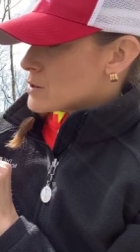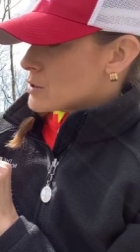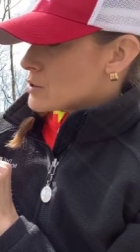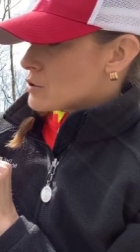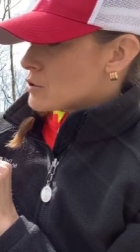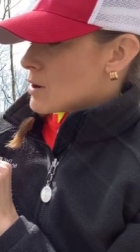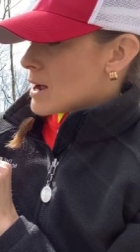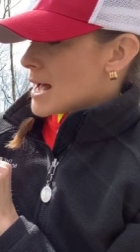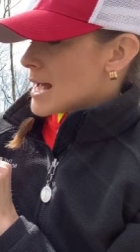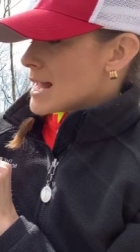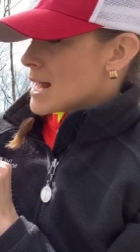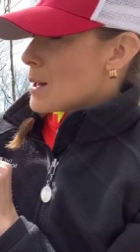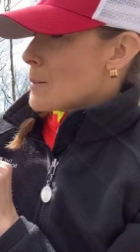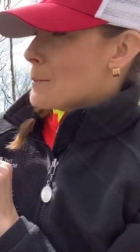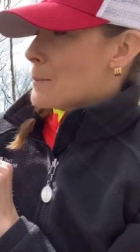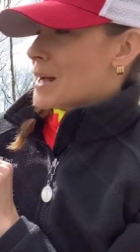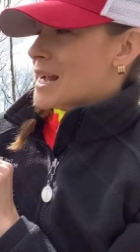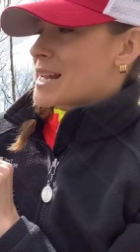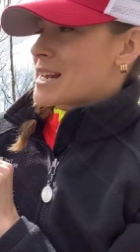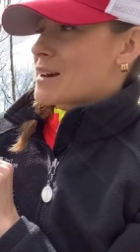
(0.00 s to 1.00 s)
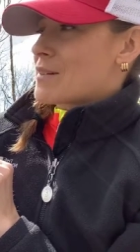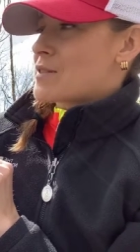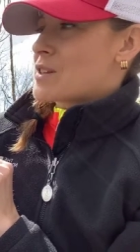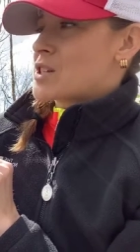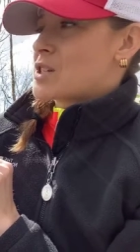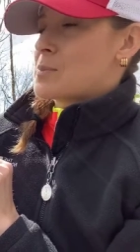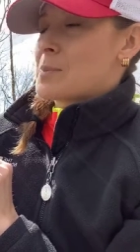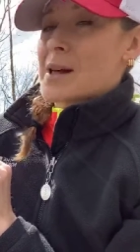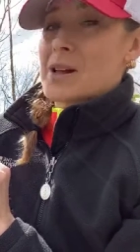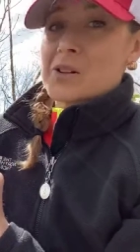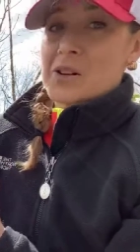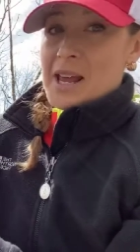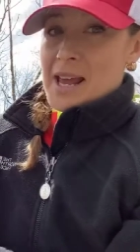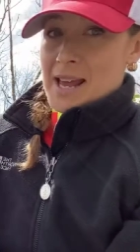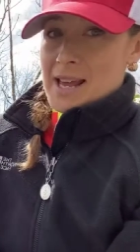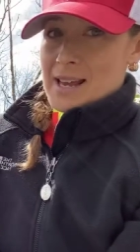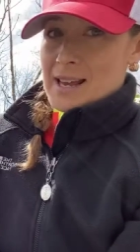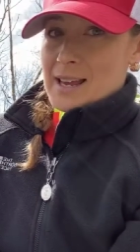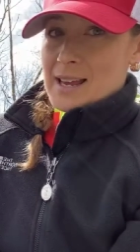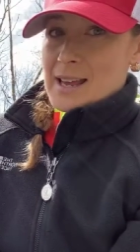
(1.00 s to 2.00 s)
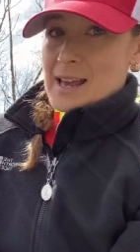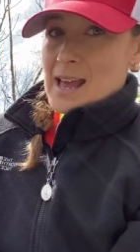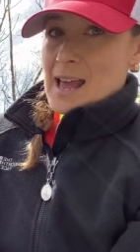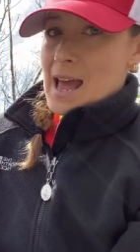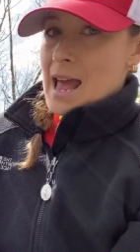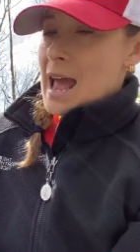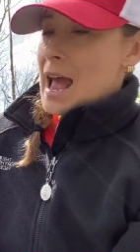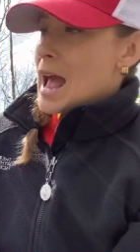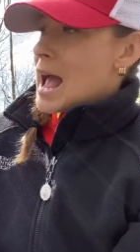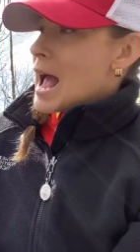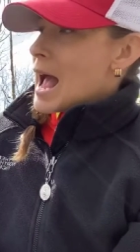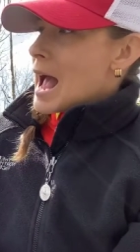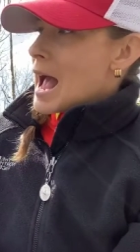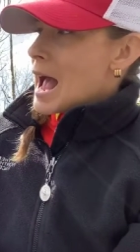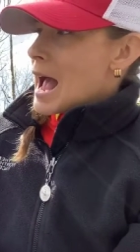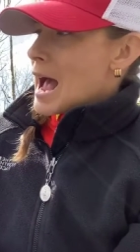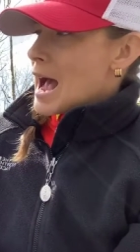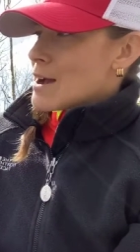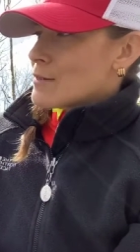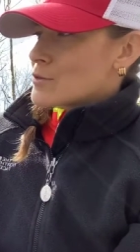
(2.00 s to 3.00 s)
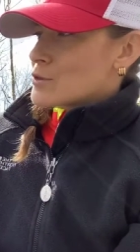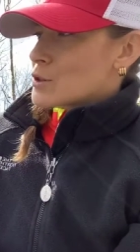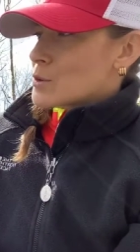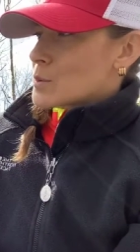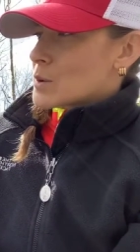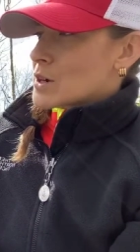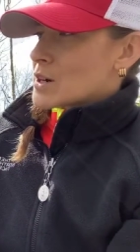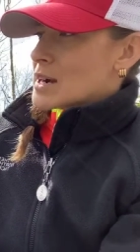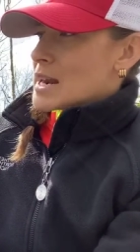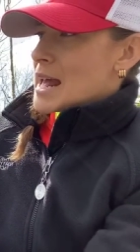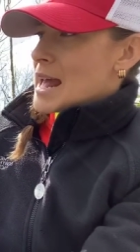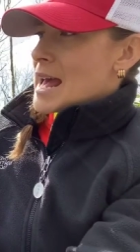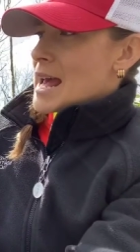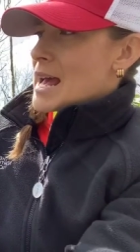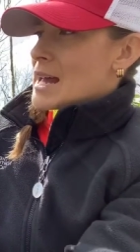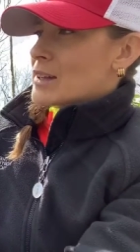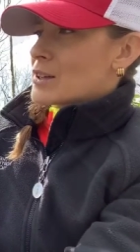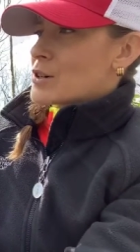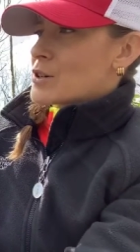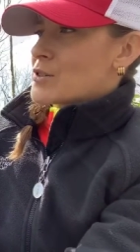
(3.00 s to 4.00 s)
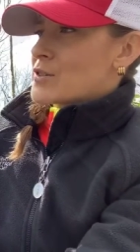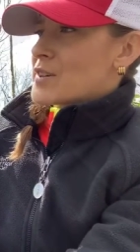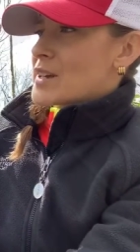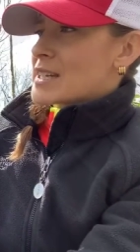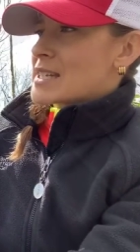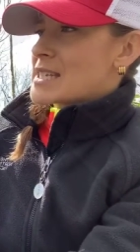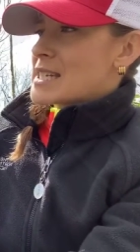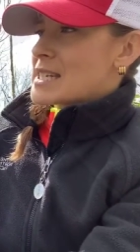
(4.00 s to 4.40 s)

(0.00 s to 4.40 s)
to try a bite of the spell cake afterward, Eleanor felt